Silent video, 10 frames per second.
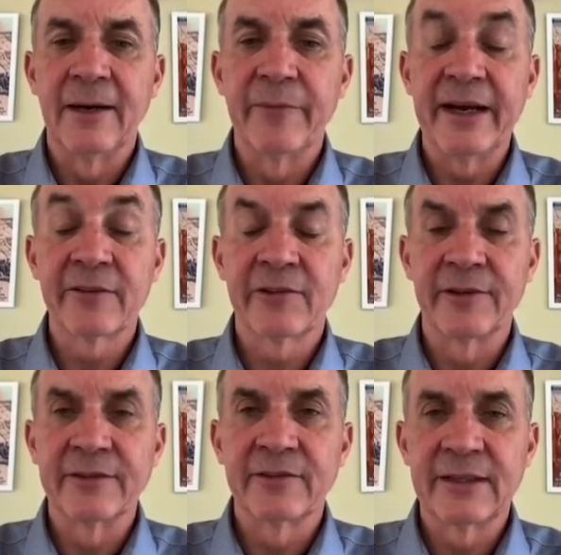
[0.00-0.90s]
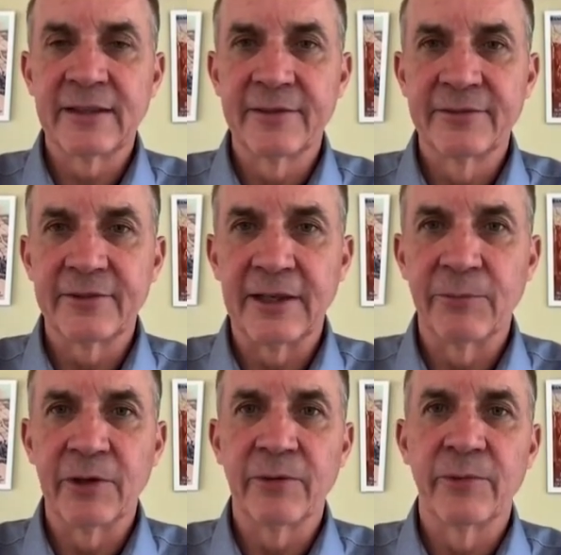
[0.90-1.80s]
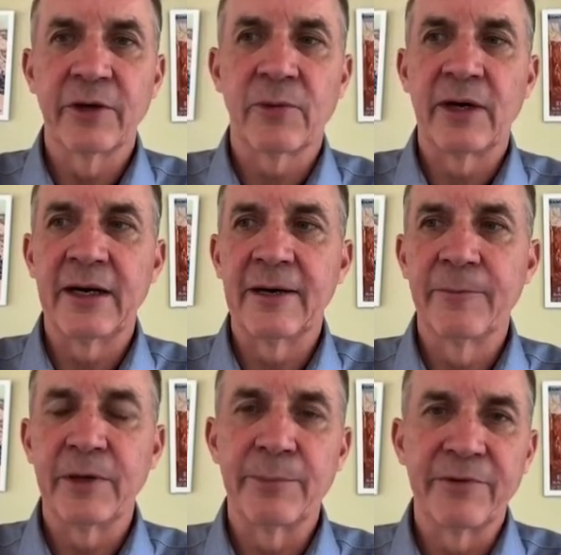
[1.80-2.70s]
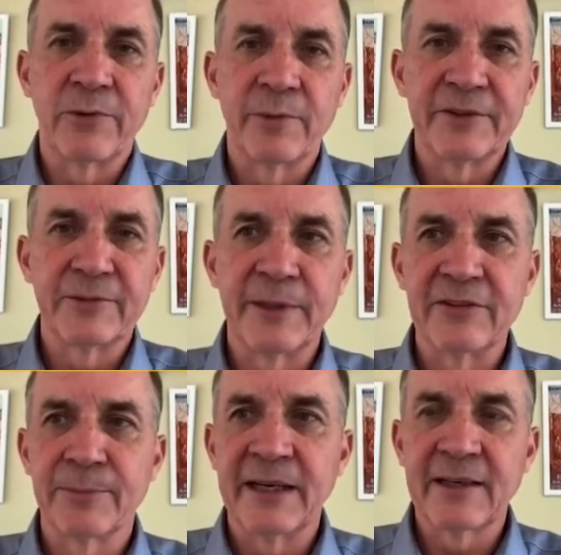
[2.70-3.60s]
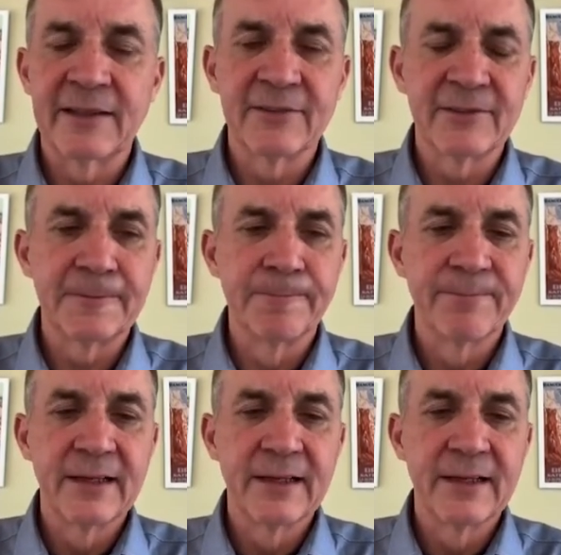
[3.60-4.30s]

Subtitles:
extra incentives. It will require a performance-based mechanism.